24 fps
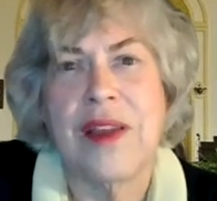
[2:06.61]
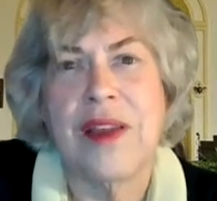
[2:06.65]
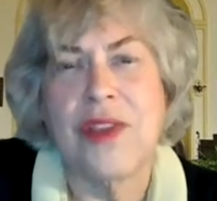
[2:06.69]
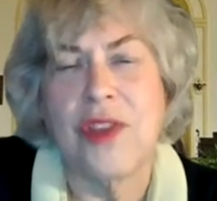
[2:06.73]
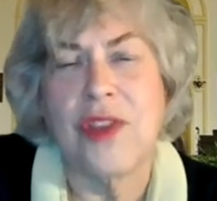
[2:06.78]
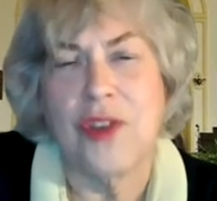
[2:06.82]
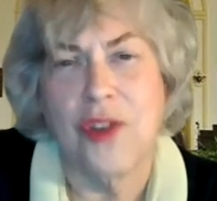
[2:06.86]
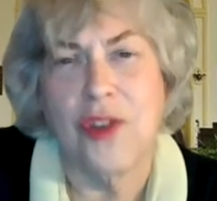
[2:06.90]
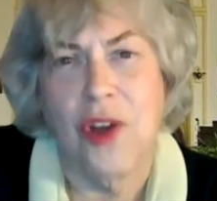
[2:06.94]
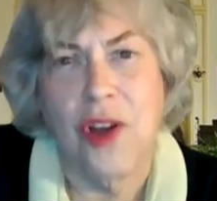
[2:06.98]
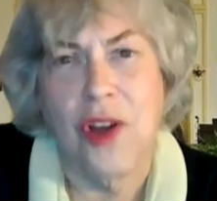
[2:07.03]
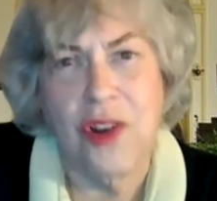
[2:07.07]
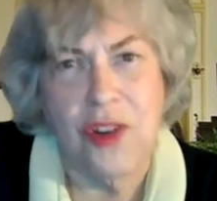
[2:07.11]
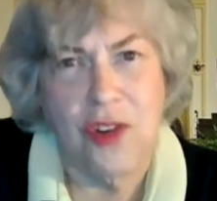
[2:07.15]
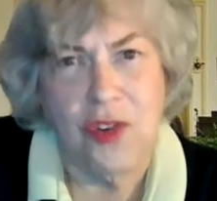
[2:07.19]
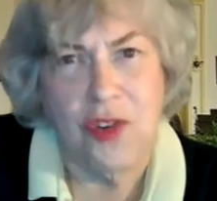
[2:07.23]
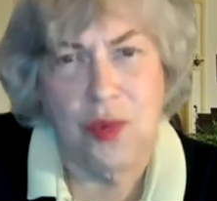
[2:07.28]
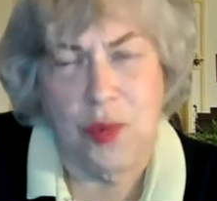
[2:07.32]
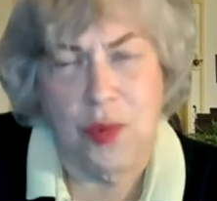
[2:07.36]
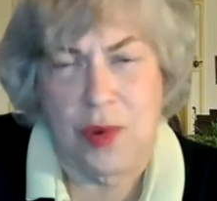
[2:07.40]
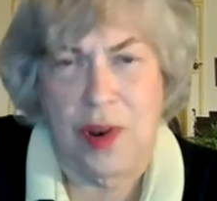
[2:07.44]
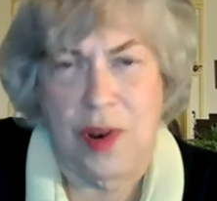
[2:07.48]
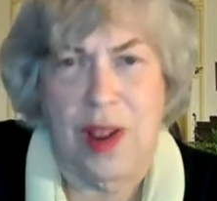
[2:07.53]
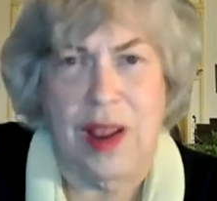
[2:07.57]
The
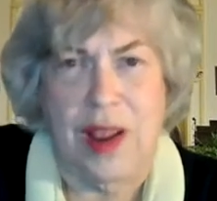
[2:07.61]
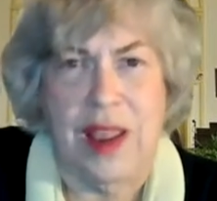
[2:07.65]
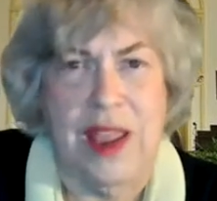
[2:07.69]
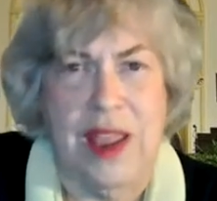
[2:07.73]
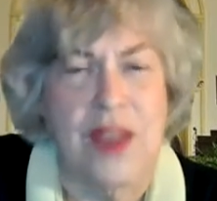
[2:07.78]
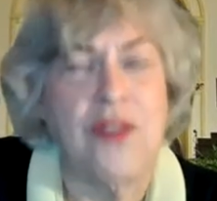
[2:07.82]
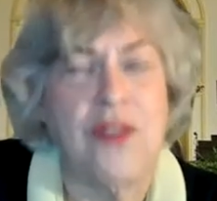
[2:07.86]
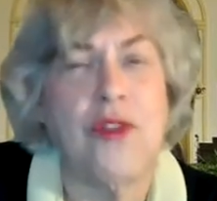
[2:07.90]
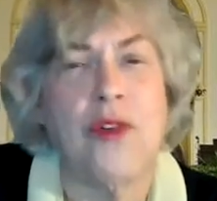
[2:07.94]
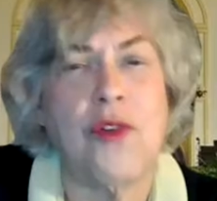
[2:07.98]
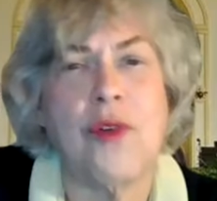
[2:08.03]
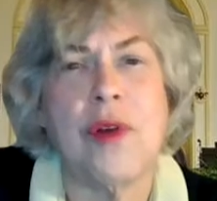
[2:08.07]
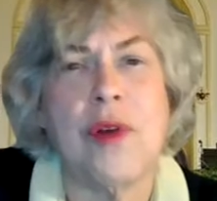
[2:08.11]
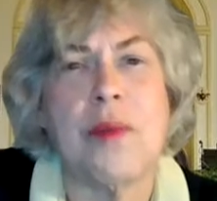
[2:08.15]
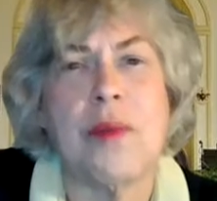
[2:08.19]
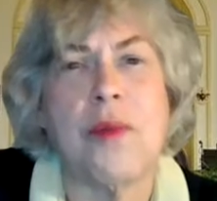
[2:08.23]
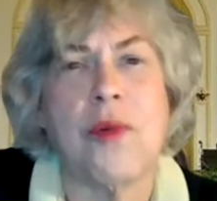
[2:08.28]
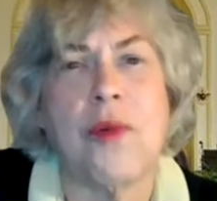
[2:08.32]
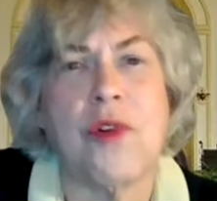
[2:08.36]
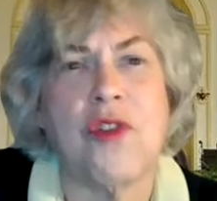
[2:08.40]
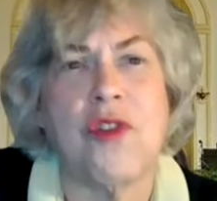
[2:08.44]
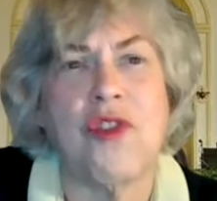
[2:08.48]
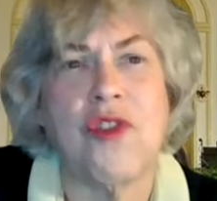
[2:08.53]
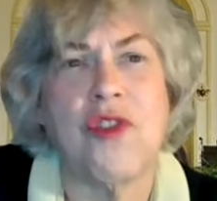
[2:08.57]
doctors would not give her an
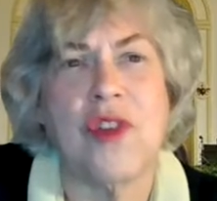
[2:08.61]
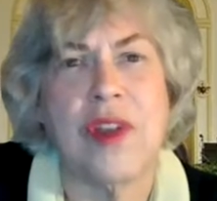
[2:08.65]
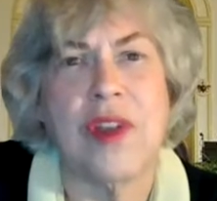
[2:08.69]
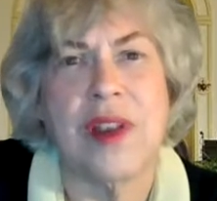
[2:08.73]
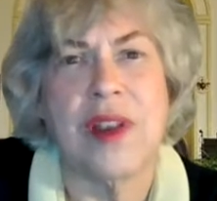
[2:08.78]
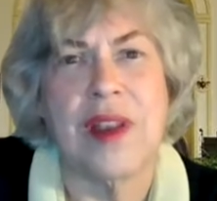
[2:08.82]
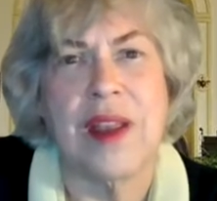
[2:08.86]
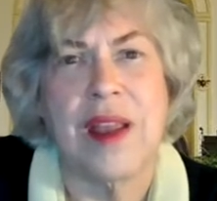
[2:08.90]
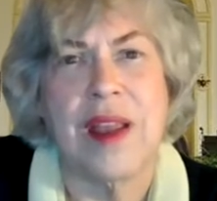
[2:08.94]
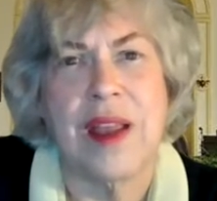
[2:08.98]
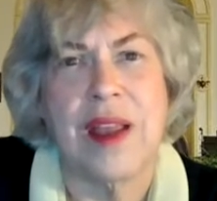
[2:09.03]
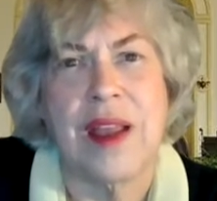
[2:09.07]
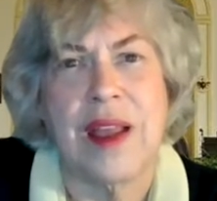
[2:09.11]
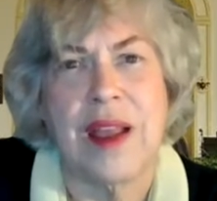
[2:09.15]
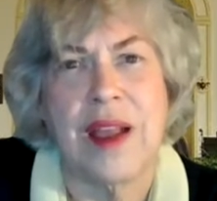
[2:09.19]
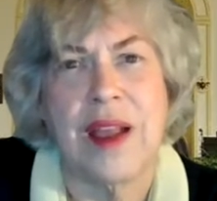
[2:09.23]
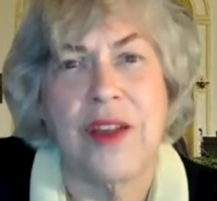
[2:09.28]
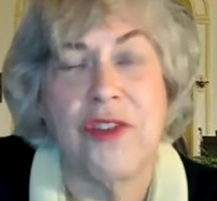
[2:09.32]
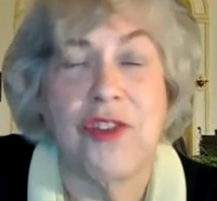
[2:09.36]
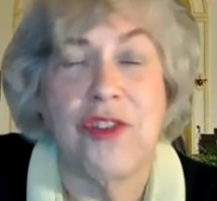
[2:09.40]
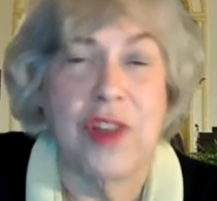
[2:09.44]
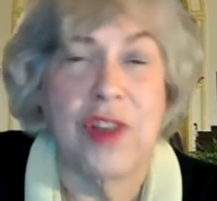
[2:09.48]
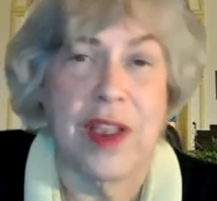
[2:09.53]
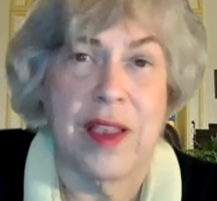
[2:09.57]
abortion,
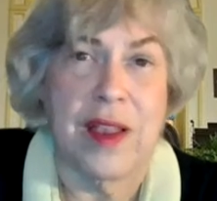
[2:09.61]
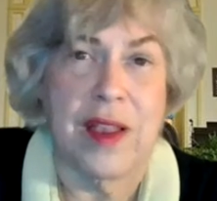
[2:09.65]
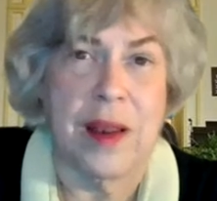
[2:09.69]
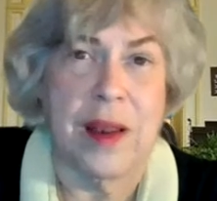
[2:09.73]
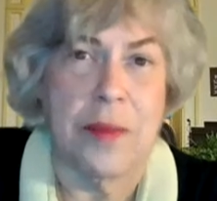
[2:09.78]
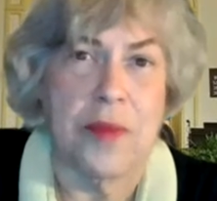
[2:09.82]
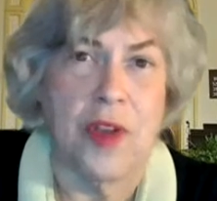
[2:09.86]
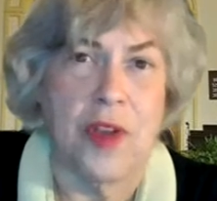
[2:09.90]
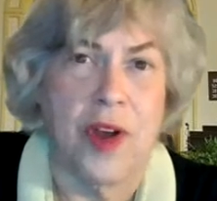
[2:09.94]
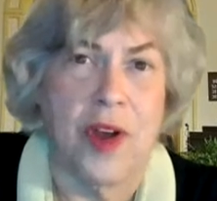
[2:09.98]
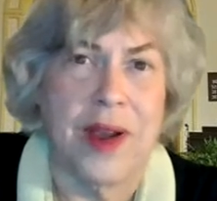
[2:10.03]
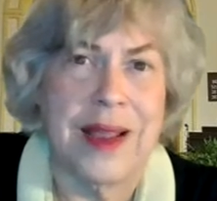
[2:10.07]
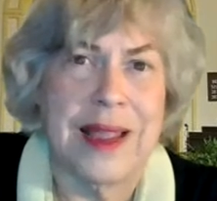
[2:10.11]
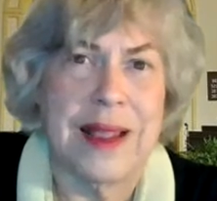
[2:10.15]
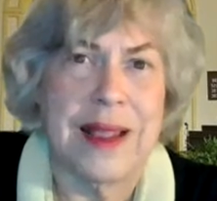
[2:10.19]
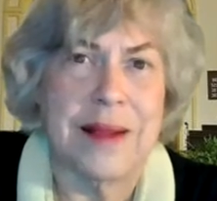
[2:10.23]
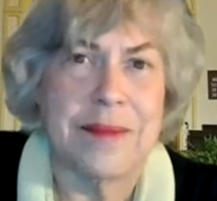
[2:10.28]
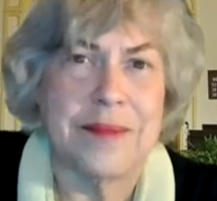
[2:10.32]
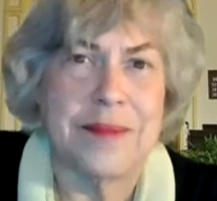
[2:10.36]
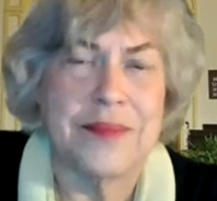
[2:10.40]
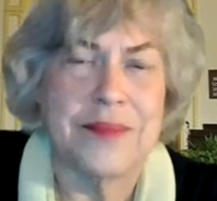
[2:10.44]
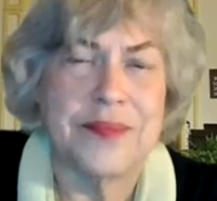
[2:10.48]
and she ended up dying.